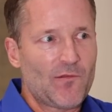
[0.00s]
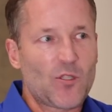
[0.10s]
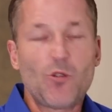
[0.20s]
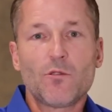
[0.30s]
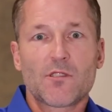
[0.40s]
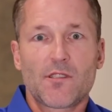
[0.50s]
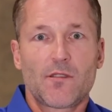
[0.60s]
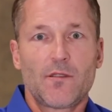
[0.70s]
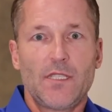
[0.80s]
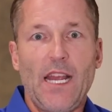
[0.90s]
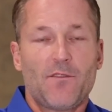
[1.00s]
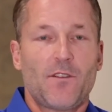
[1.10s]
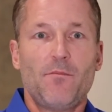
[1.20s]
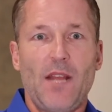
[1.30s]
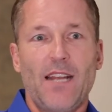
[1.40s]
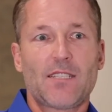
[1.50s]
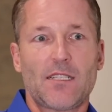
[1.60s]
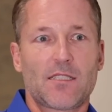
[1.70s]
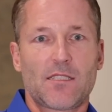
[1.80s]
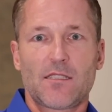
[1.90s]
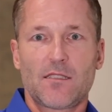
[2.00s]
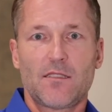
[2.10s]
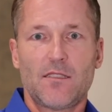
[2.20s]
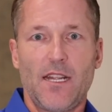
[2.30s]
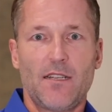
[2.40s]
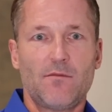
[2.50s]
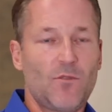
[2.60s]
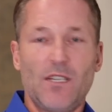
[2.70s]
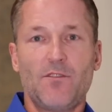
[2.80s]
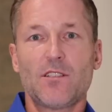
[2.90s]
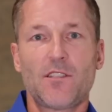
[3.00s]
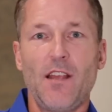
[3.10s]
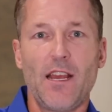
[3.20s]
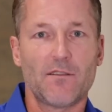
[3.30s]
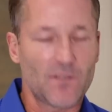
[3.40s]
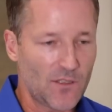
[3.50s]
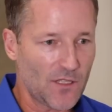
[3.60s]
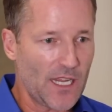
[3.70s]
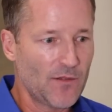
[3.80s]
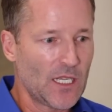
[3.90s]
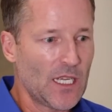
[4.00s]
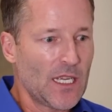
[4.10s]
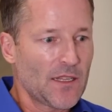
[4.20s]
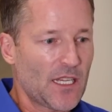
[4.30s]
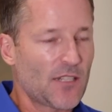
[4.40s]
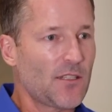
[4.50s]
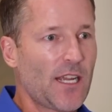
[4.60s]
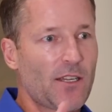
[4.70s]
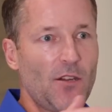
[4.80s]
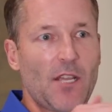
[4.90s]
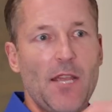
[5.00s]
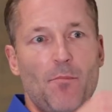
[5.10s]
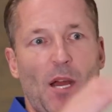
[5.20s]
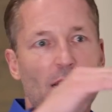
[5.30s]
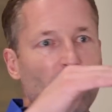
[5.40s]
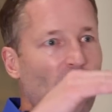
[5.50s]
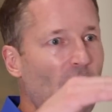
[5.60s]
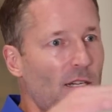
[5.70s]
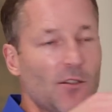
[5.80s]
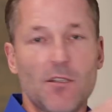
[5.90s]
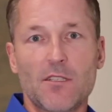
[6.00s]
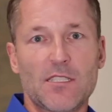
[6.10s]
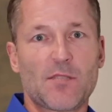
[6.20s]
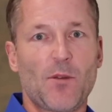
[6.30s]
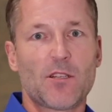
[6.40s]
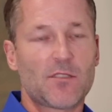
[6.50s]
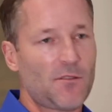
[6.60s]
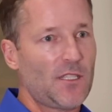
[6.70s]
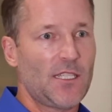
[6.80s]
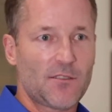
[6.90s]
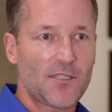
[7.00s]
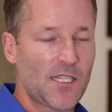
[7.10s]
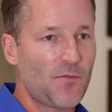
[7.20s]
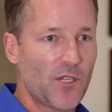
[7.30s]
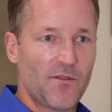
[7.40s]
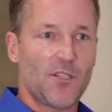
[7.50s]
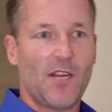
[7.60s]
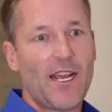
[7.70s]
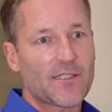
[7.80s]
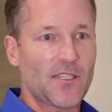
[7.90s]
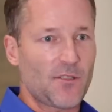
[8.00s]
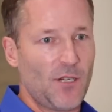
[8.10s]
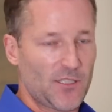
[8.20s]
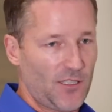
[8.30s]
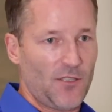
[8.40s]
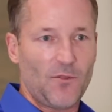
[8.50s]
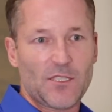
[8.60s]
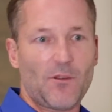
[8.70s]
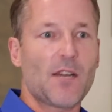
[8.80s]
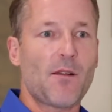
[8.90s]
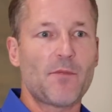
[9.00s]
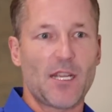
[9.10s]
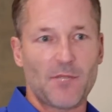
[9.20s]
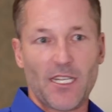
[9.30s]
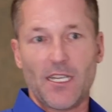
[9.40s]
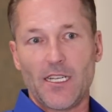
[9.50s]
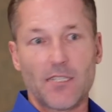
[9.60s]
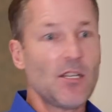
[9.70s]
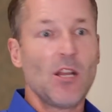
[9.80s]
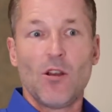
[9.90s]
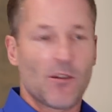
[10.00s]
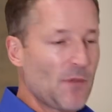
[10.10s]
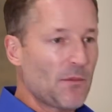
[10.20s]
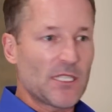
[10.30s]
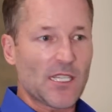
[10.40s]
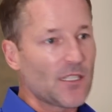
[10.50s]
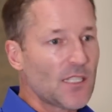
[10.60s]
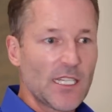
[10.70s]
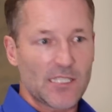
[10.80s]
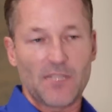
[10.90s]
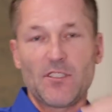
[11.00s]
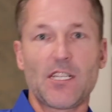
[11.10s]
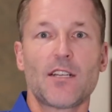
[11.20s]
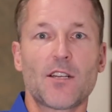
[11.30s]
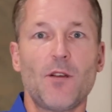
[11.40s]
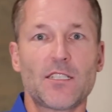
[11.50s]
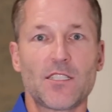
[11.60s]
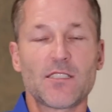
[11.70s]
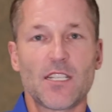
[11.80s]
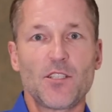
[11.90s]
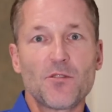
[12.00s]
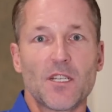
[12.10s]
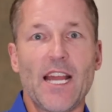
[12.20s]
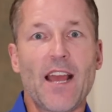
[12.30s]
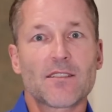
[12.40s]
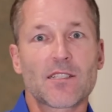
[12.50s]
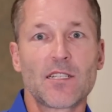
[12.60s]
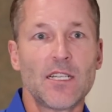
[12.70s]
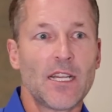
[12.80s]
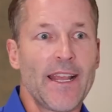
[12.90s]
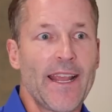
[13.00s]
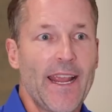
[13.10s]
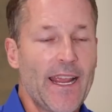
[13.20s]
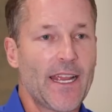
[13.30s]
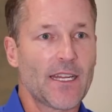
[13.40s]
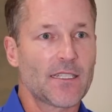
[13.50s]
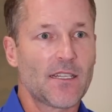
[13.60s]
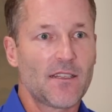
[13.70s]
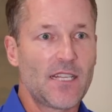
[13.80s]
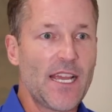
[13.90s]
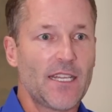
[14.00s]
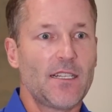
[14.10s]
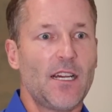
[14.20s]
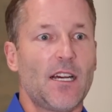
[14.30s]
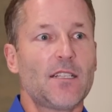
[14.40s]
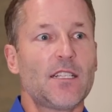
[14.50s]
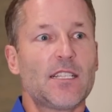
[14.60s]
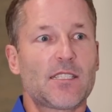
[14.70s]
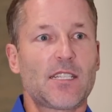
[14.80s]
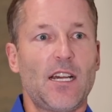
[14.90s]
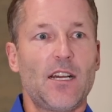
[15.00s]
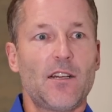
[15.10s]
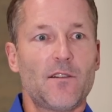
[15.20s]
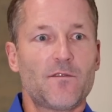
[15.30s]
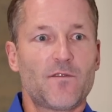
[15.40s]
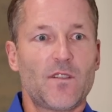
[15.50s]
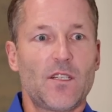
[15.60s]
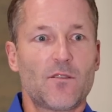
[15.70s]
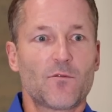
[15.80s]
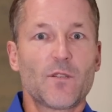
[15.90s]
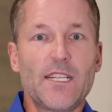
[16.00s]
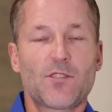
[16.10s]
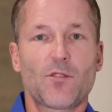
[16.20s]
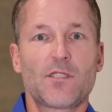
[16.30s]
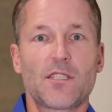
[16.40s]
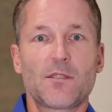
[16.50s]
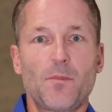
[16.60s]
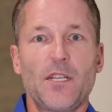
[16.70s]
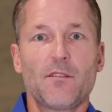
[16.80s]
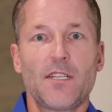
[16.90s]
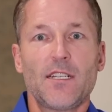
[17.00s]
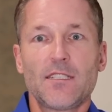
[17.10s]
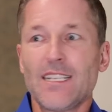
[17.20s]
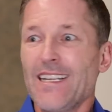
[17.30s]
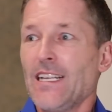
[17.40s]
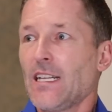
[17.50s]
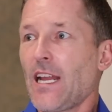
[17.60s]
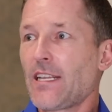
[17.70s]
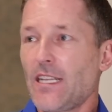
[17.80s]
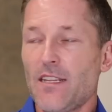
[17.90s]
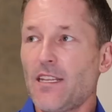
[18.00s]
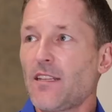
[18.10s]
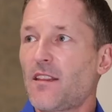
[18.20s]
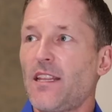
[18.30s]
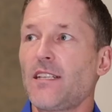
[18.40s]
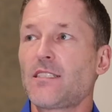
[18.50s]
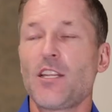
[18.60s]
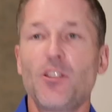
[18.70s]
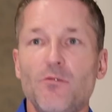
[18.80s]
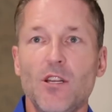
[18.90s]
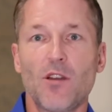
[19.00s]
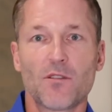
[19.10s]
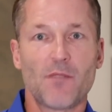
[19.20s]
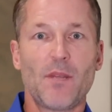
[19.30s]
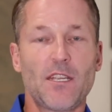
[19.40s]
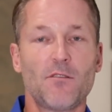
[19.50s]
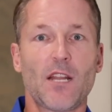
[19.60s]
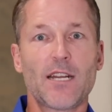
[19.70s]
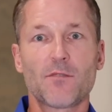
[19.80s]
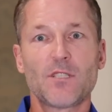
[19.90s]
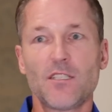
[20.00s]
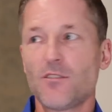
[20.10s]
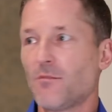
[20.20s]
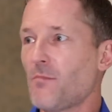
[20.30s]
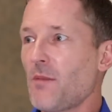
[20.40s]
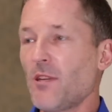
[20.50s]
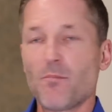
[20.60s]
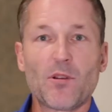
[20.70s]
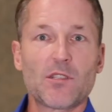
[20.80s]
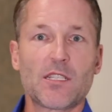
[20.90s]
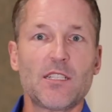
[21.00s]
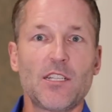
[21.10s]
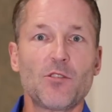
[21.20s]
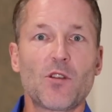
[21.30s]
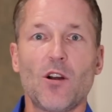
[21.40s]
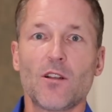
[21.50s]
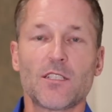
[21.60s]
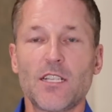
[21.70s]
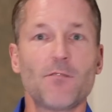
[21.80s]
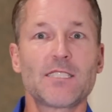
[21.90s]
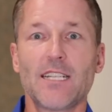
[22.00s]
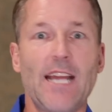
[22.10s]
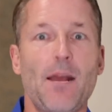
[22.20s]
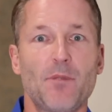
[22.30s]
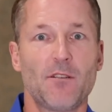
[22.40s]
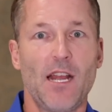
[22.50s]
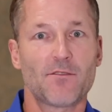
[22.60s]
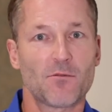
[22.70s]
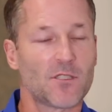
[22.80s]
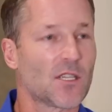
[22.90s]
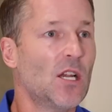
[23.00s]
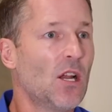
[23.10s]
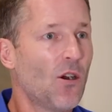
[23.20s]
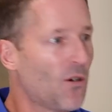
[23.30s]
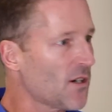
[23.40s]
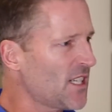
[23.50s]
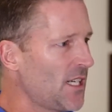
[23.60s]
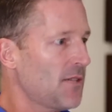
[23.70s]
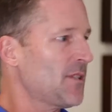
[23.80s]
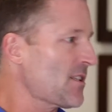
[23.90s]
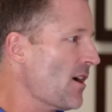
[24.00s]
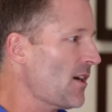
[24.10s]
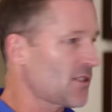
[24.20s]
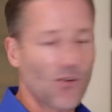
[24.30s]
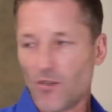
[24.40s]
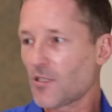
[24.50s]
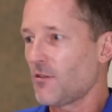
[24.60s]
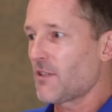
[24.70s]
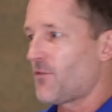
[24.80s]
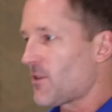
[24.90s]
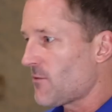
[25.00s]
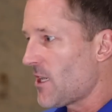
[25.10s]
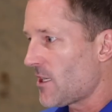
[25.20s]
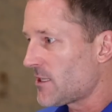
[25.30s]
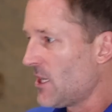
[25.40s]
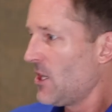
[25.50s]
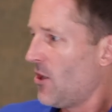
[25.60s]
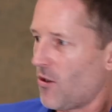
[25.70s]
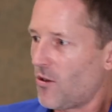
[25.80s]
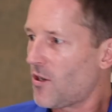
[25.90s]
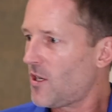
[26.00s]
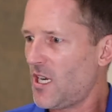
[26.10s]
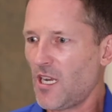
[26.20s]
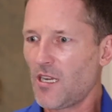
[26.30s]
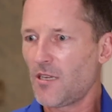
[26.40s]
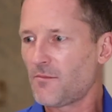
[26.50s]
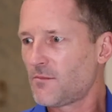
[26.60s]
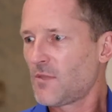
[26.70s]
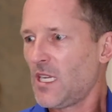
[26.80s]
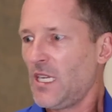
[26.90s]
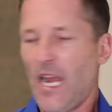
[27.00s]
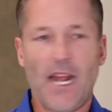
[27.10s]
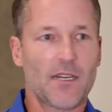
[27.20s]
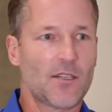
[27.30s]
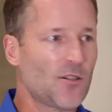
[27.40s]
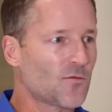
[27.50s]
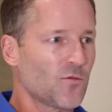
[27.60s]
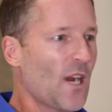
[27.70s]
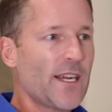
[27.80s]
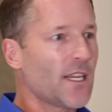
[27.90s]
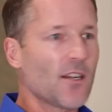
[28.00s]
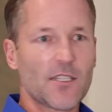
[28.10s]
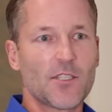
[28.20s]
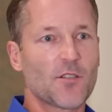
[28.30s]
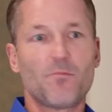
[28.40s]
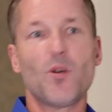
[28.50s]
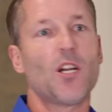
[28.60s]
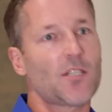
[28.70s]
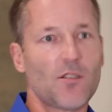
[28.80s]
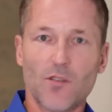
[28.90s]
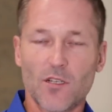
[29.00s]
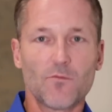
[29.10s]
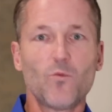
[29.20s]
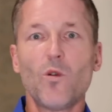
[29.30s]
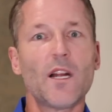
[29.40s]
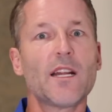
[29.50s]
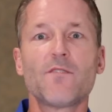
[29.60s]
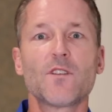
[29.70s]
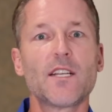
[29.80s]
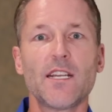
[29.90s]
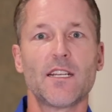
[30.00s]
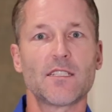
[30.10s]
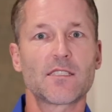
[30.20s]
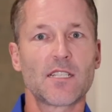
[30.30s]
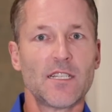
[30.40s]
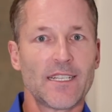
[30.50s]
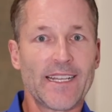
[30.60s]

tools. Yeah, from access and whatever else you have, okay, that are like, okay, pock and pod, or who does this belong to, or interesting point of view, or ask a question, or what's right about me I'm not getting, or maybe it's a list of a ton of questions that you can ask, and then a list of resources, period, like the things that you know that make you lighter when you do them, maybe a person that you call and you always get happier afterwards, or getting a massage, or going for a run, or, I don't know, writing on your book, or whatever it is.